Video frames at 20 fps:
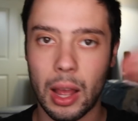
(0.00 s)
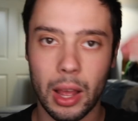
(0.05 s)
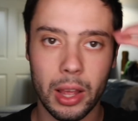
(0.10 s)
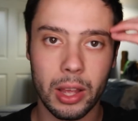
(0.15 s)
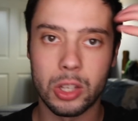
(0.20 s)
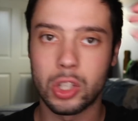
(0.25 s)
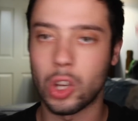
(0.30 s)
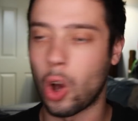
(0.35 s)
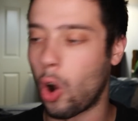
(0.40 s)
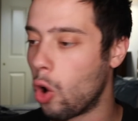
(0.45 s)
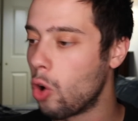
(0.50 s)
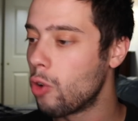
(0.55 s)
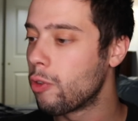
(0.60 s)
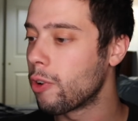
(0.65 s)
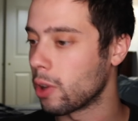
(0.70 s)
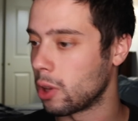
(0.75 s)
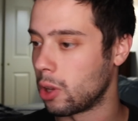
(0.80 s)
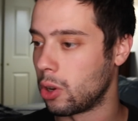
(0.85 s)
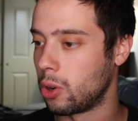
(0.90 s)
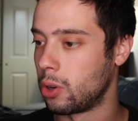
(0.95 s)
it's
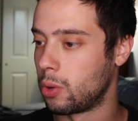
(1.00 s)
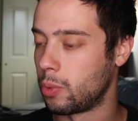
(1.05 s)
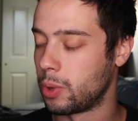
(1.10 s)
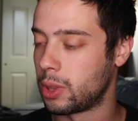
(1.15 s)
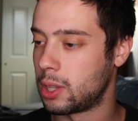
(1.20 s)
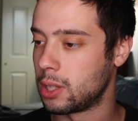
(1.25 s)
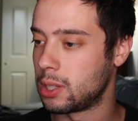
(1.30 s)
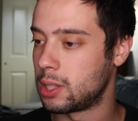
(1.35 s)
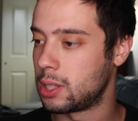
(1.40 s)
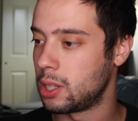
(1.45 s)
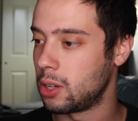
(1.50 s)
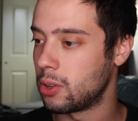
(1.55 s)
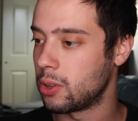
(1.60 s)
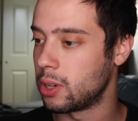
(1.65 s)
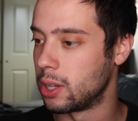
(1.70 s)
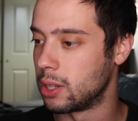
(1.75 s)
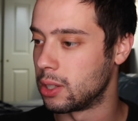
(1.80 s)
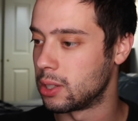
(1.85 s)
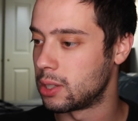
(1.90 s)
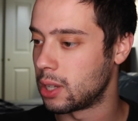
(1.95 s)
overload with this
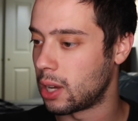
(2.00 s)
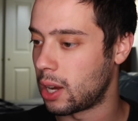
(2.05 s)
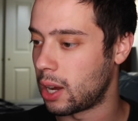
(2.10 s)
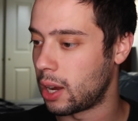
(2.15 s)
series.